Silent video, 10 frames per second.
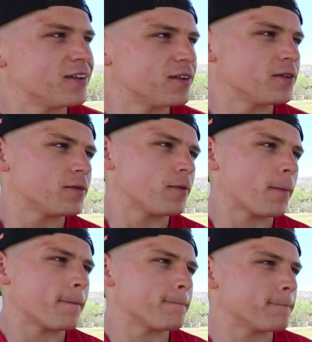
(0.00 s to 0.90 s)

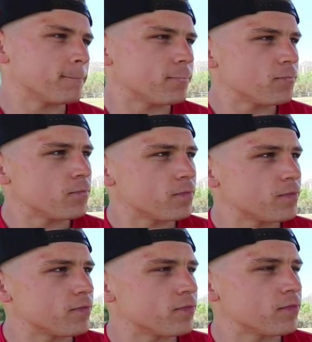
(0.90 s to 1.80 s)

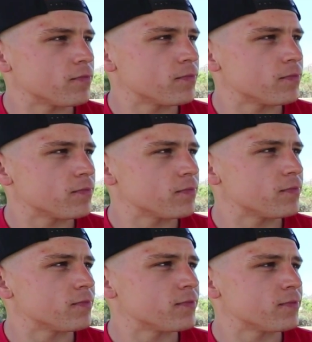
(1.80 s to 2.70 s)

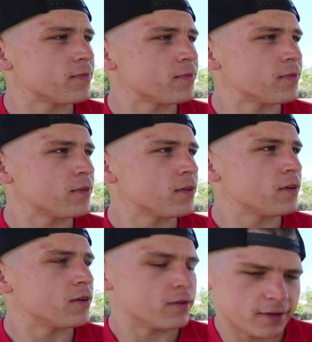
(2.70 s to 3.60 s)

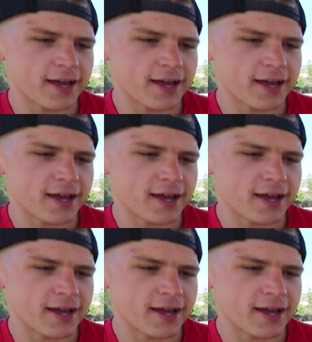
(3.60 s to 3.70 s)
This person isn't speaking.